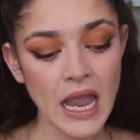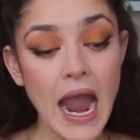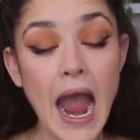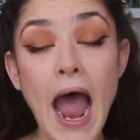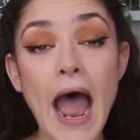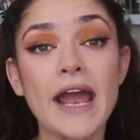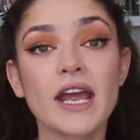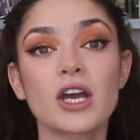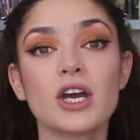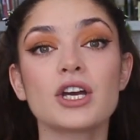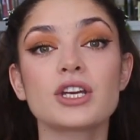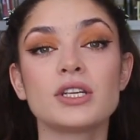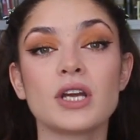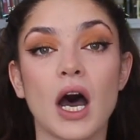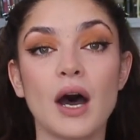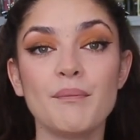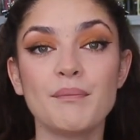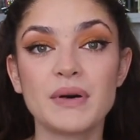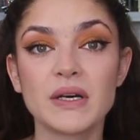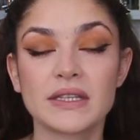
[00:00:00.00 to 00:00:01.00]
I could
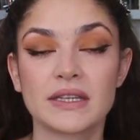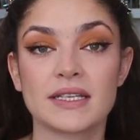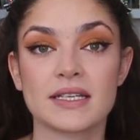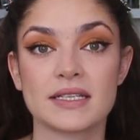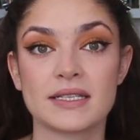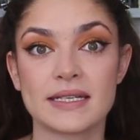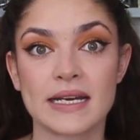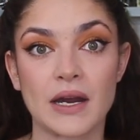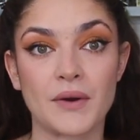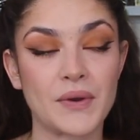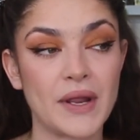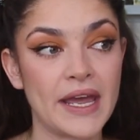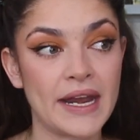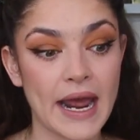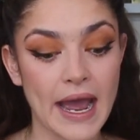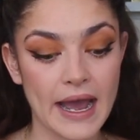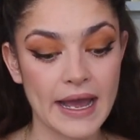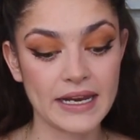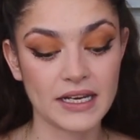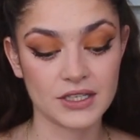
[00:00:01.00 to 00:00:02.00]
not put this down. And,
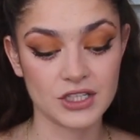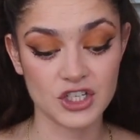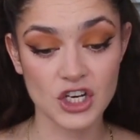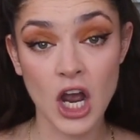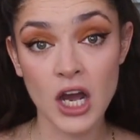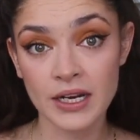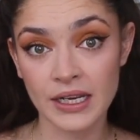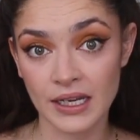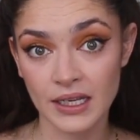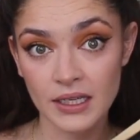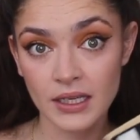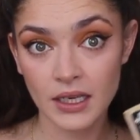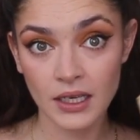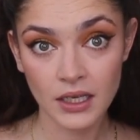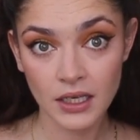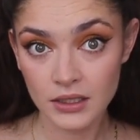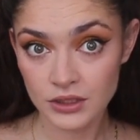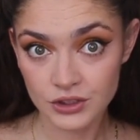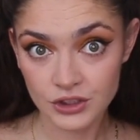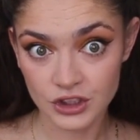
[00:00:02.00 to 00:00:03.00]
and Johnny,
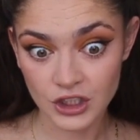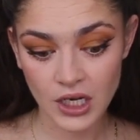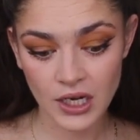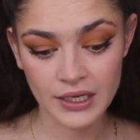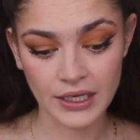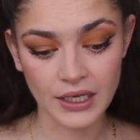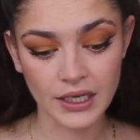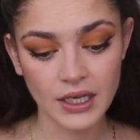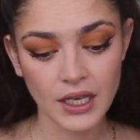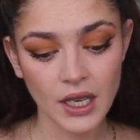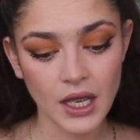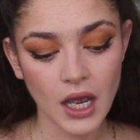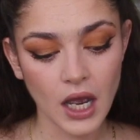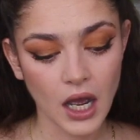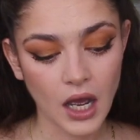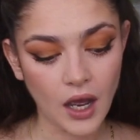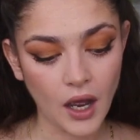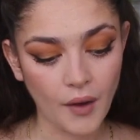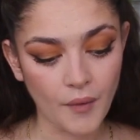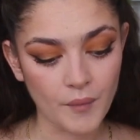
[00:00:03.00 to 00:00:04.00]
Johnny,
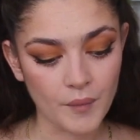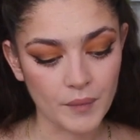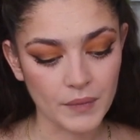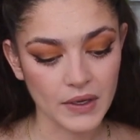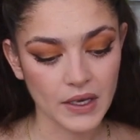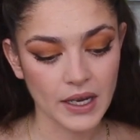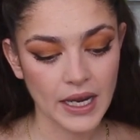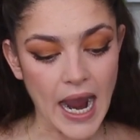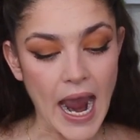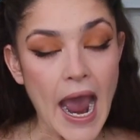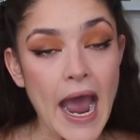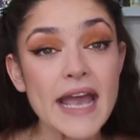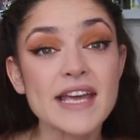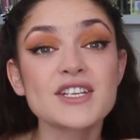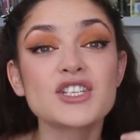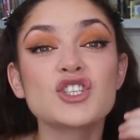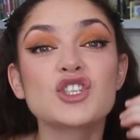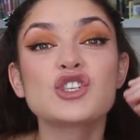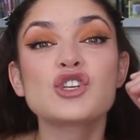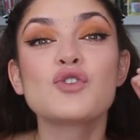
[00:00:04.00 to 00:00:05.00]
um, I
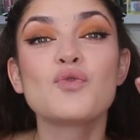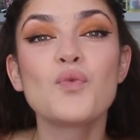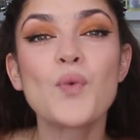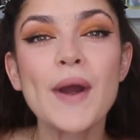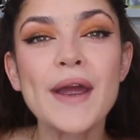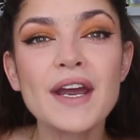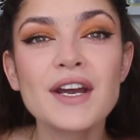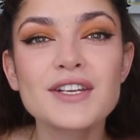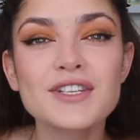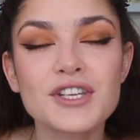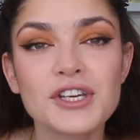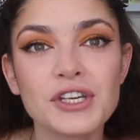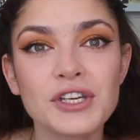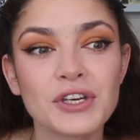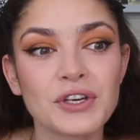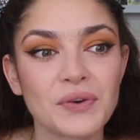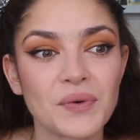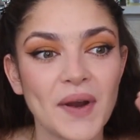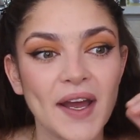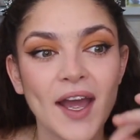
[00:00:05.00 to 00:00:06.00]
swear to
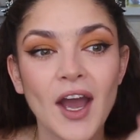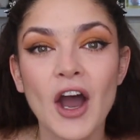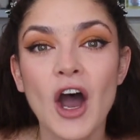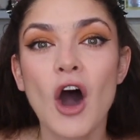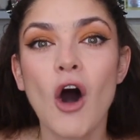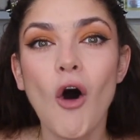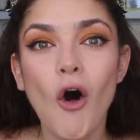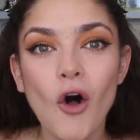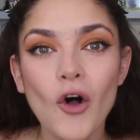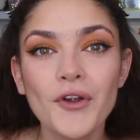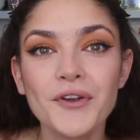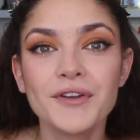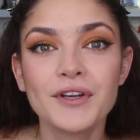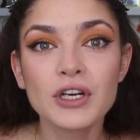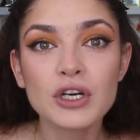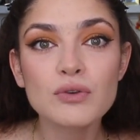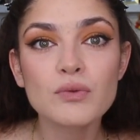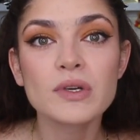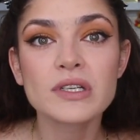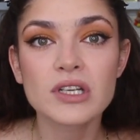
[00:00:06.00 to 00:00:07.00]
you, old
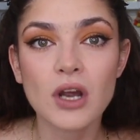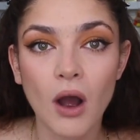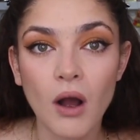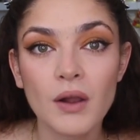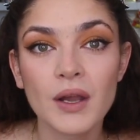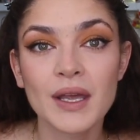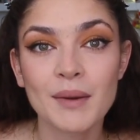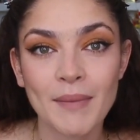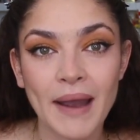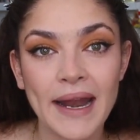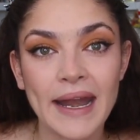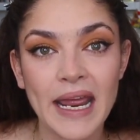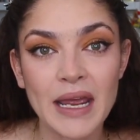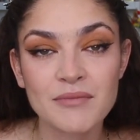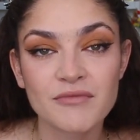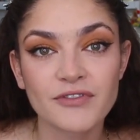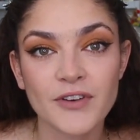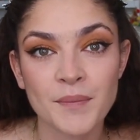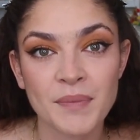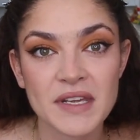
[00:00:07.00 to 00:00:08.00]
dude was calling my
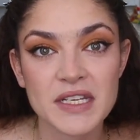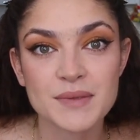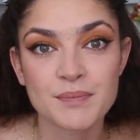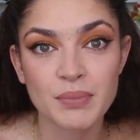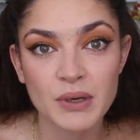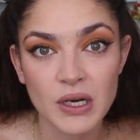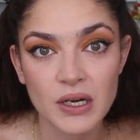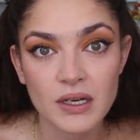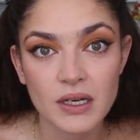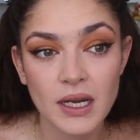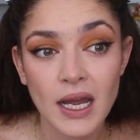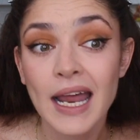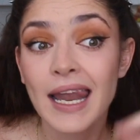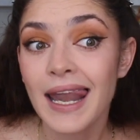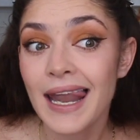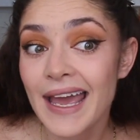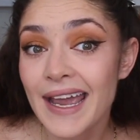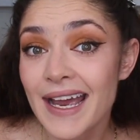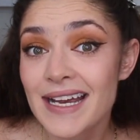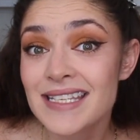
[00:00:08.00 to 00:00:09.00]
name from this book.
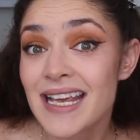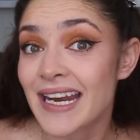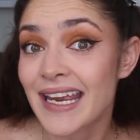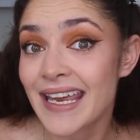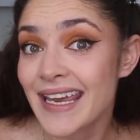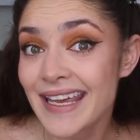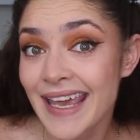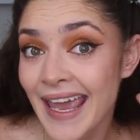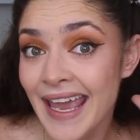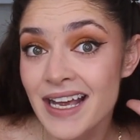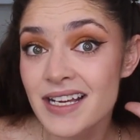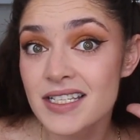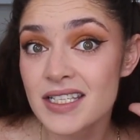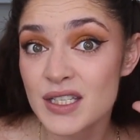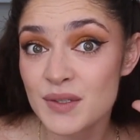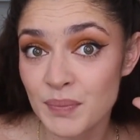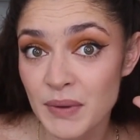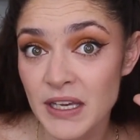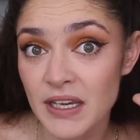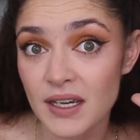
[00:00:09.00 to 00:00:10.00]
Like I said, he can't
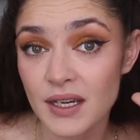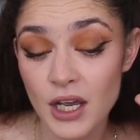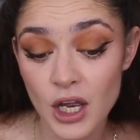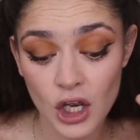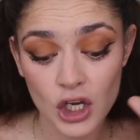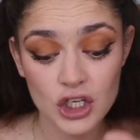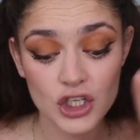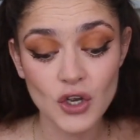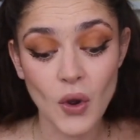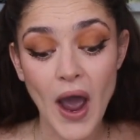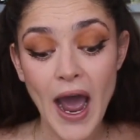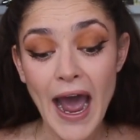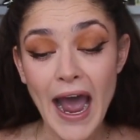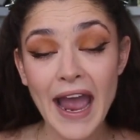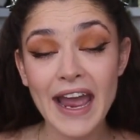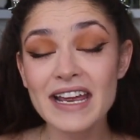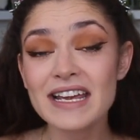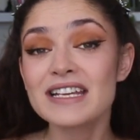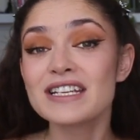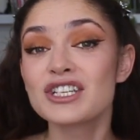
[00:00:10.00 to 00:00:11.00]
speak. So
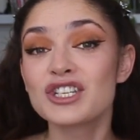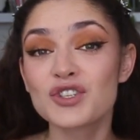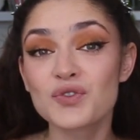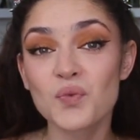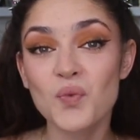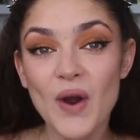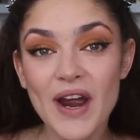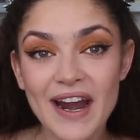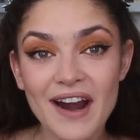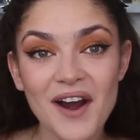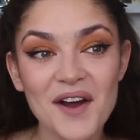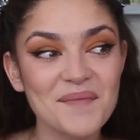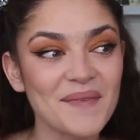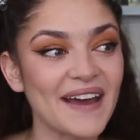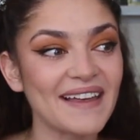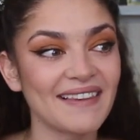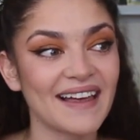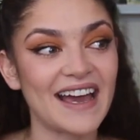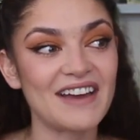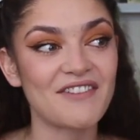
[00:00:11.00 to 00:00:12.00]
I swear on
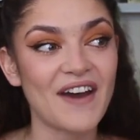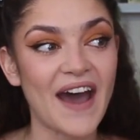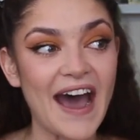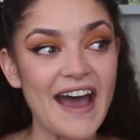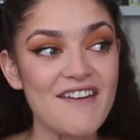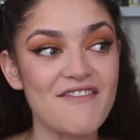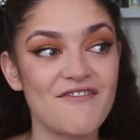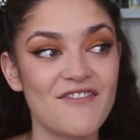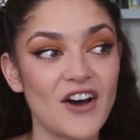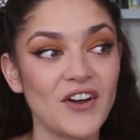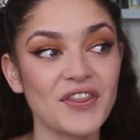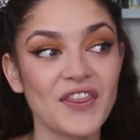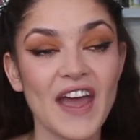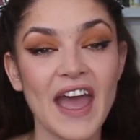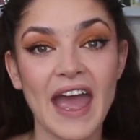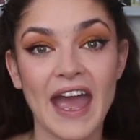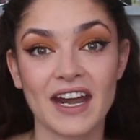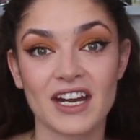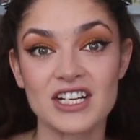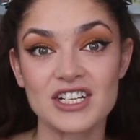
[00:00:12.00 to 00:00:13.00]
my life, I felt
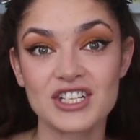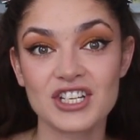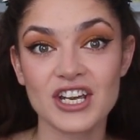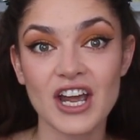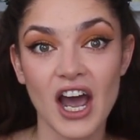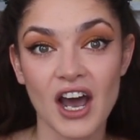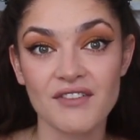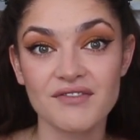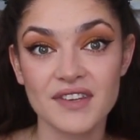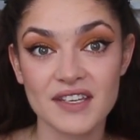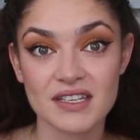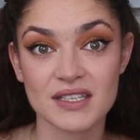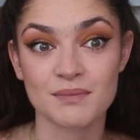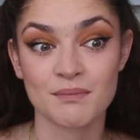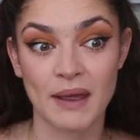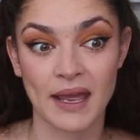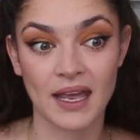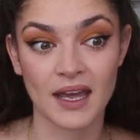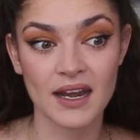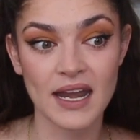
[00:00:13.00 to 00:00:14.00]
the energy of this
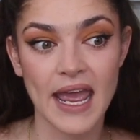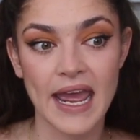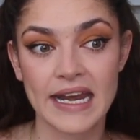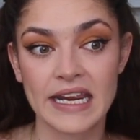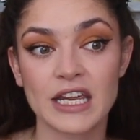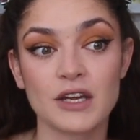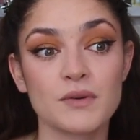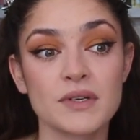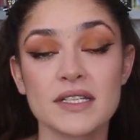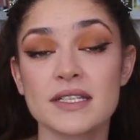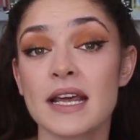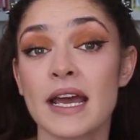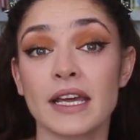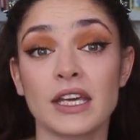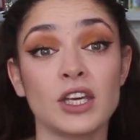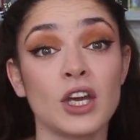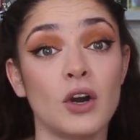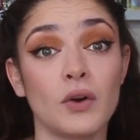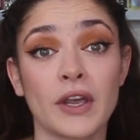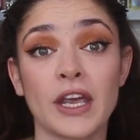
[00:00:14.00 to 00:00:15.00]
man and he was like,
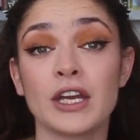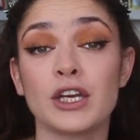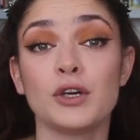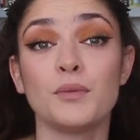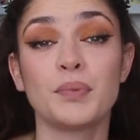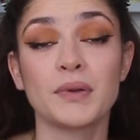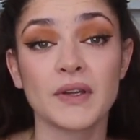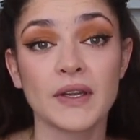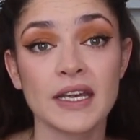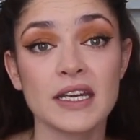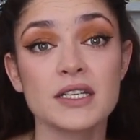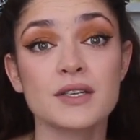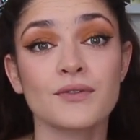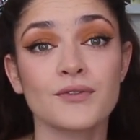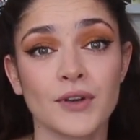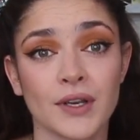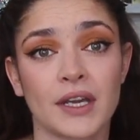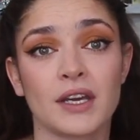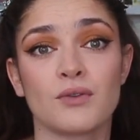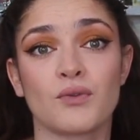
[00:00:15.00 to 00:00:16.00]
yo, can you please
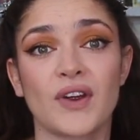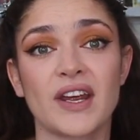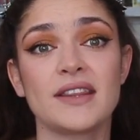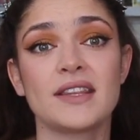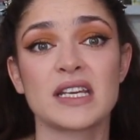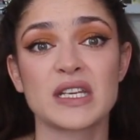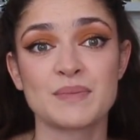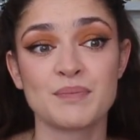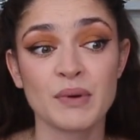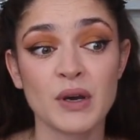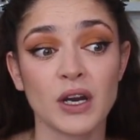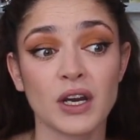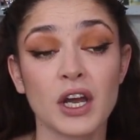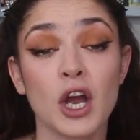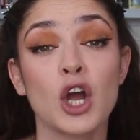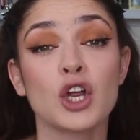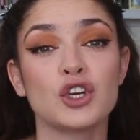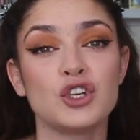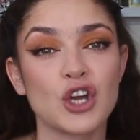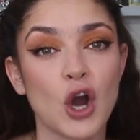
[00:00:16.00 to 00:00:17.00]
freaking read this book?
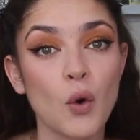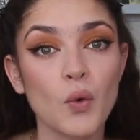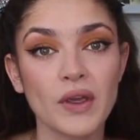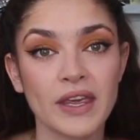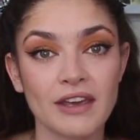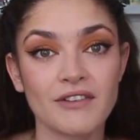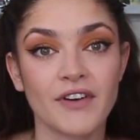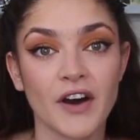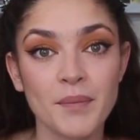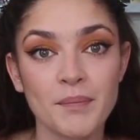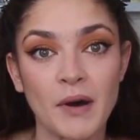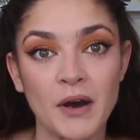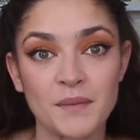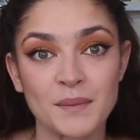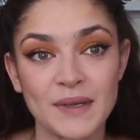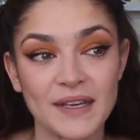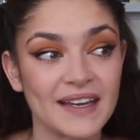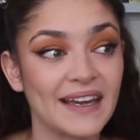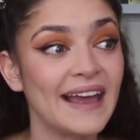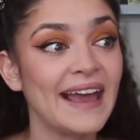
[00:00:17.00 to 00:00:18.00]
Don't give up on
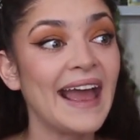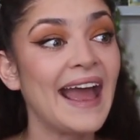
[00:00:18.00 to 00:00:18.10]
me.